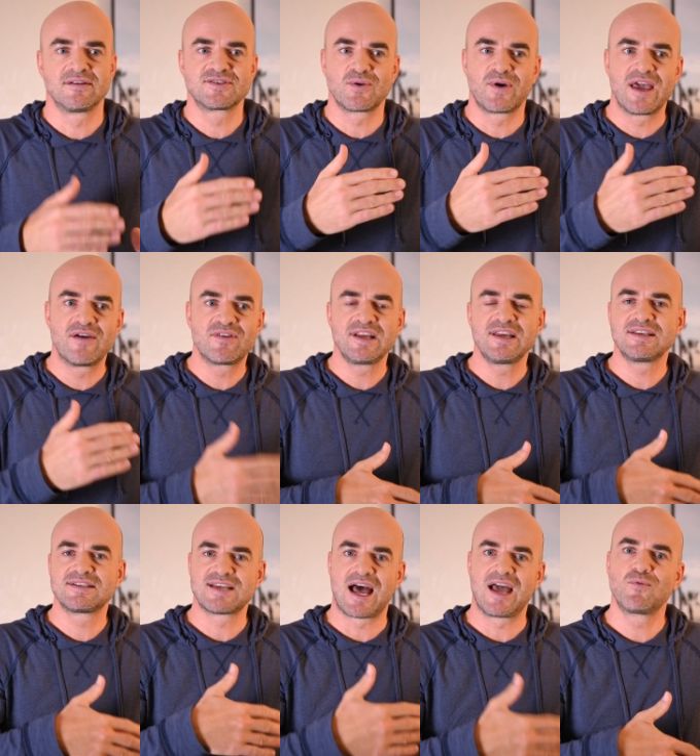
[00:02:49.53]
So
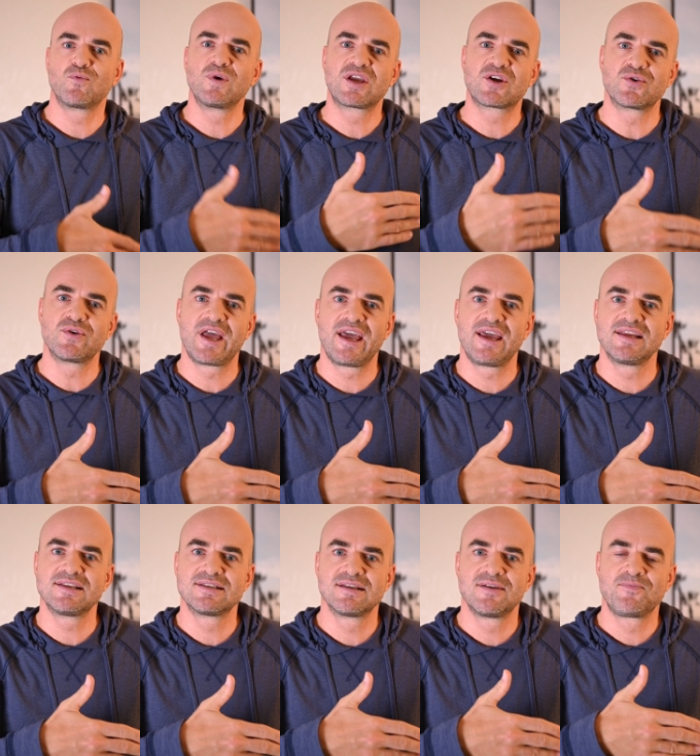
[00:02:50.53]
every time we
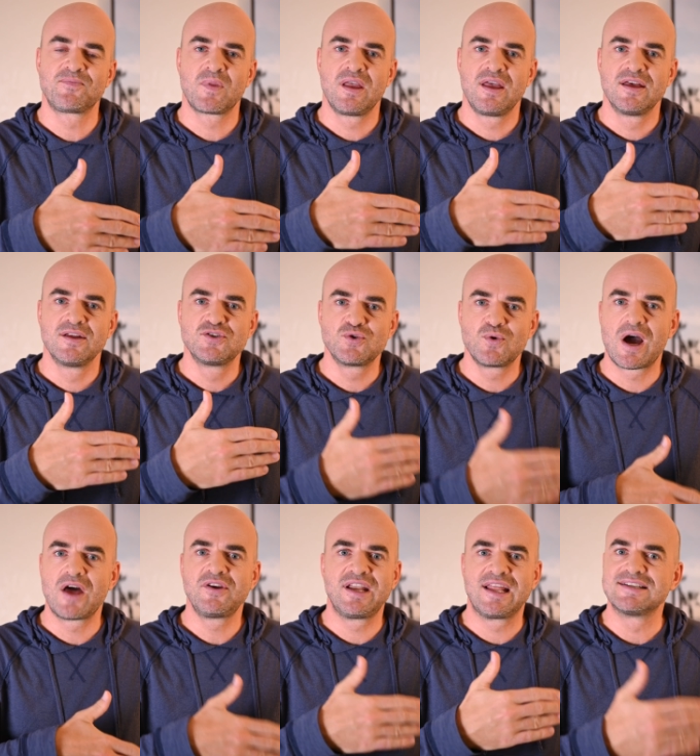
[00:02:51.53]
create
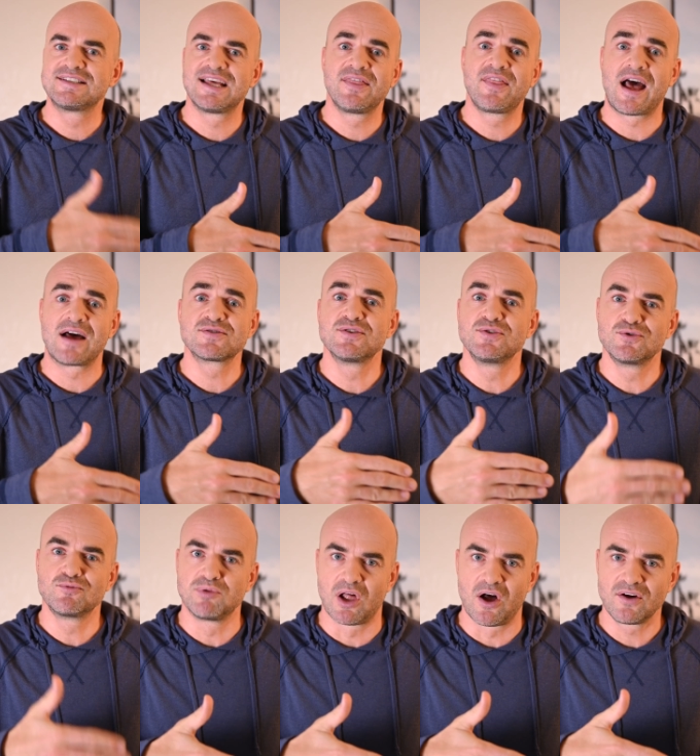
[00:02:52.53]
210,000
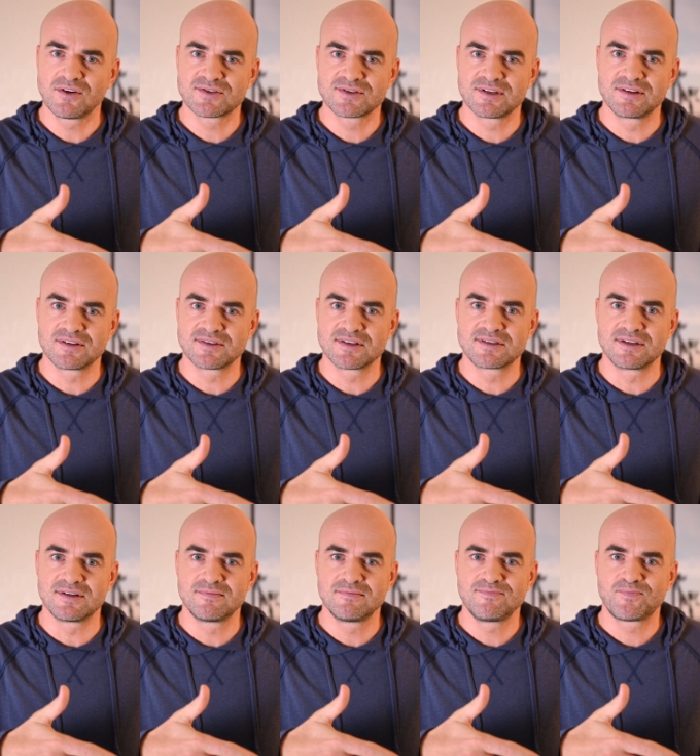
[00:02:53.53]
new blocks in the
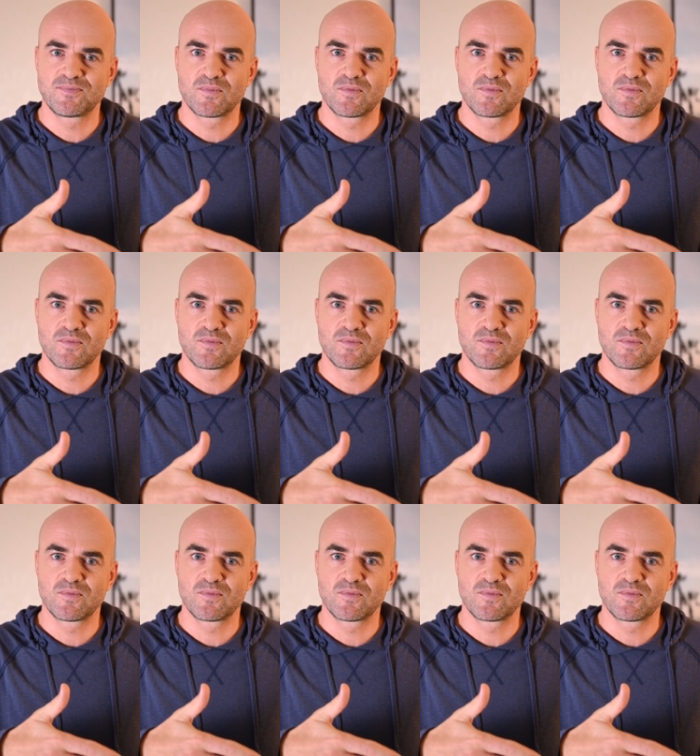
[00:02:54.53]
system,